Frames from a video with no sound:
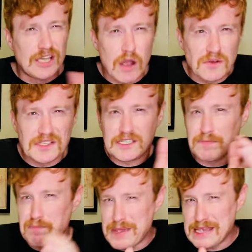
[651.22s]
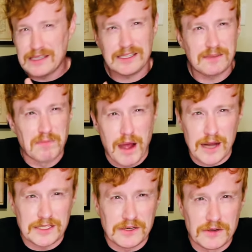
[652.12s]
Ghosts, beasts,
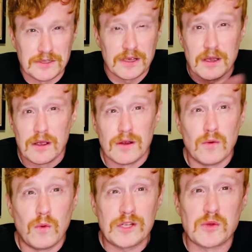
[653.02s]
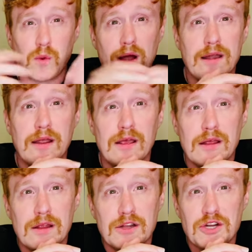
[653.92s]
monsters, which one
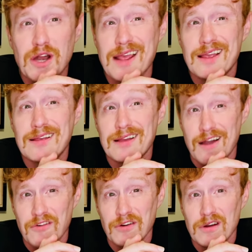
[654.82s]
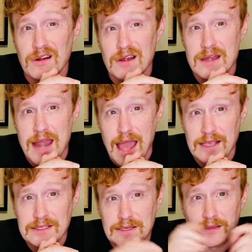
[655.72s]
should I cover next?